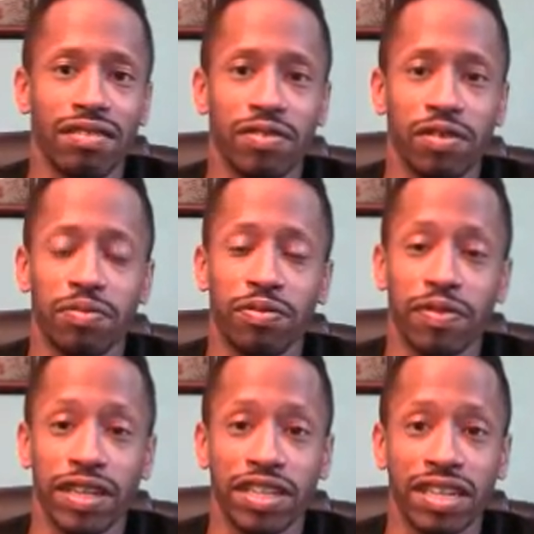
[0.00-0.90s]

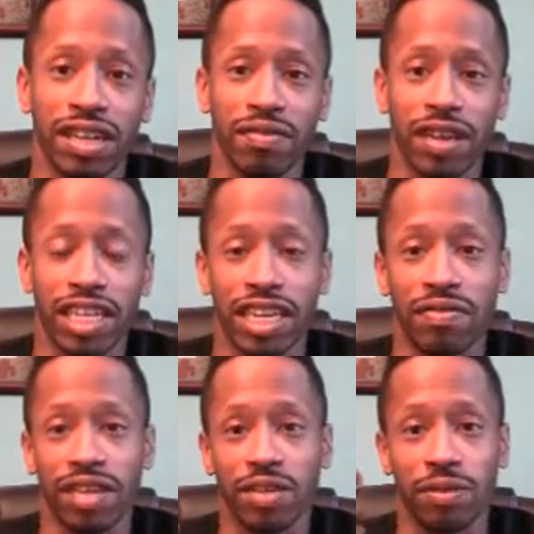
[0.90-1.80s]
prevention of
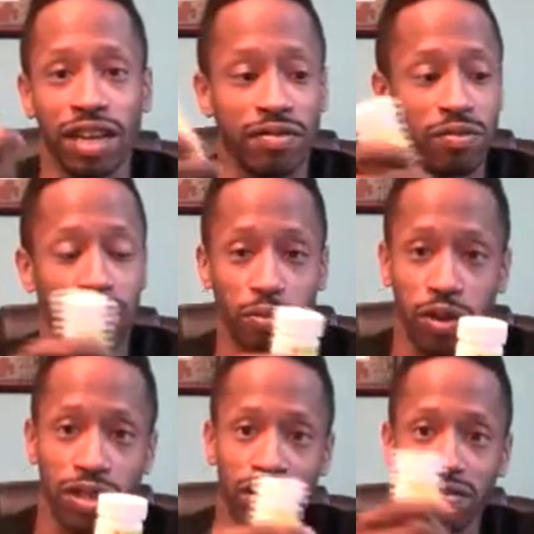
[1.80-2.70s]
HIV spreading from one
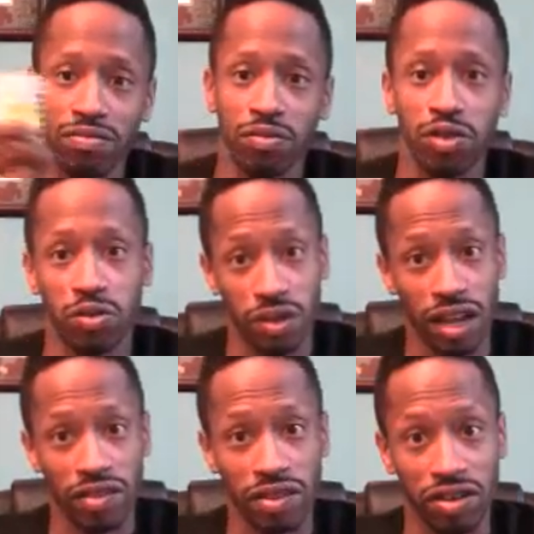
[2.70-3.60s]
person to
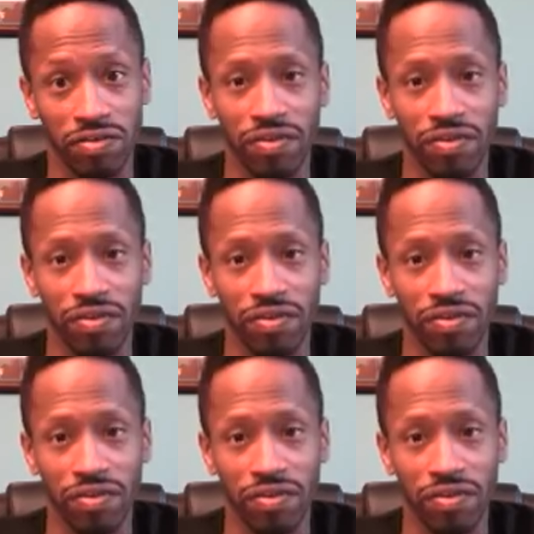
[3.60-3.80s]
another.